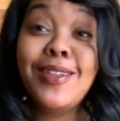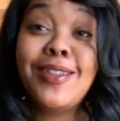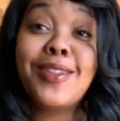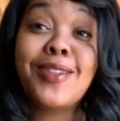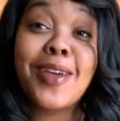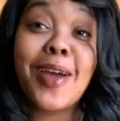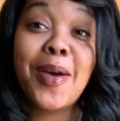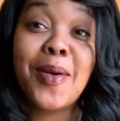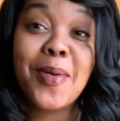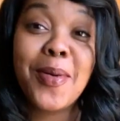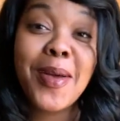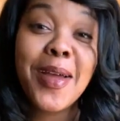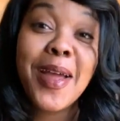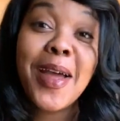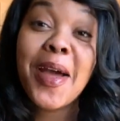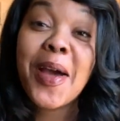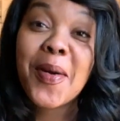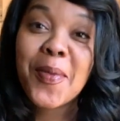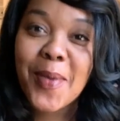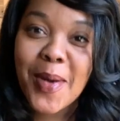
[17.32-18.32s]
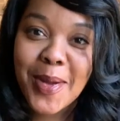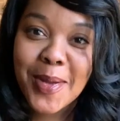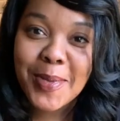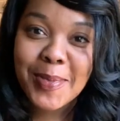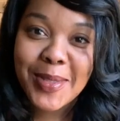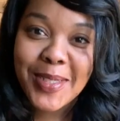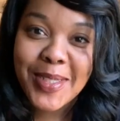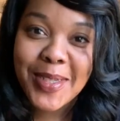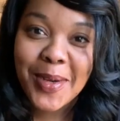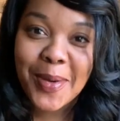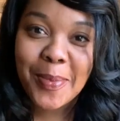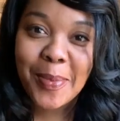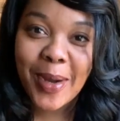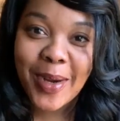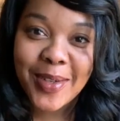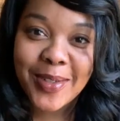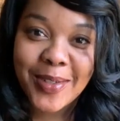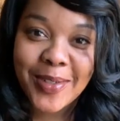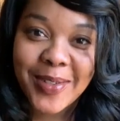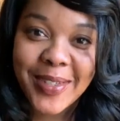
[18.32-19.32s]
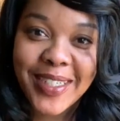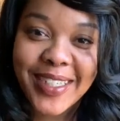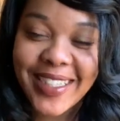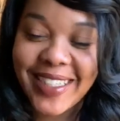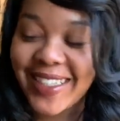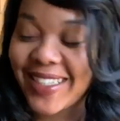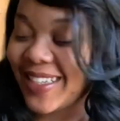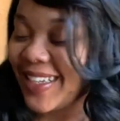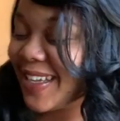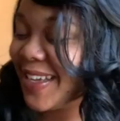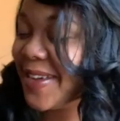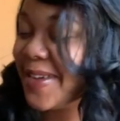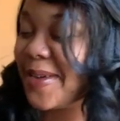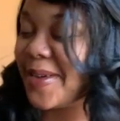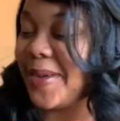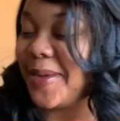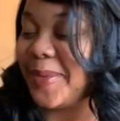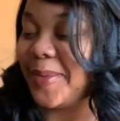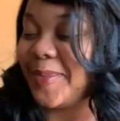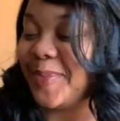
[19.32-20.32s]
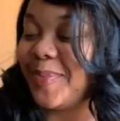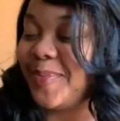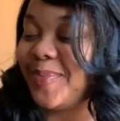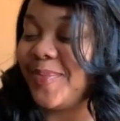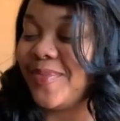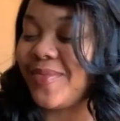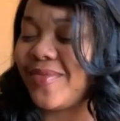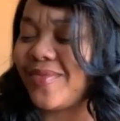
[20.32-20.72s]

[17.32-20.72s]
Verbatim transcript: So, welcome to your March reading. Um,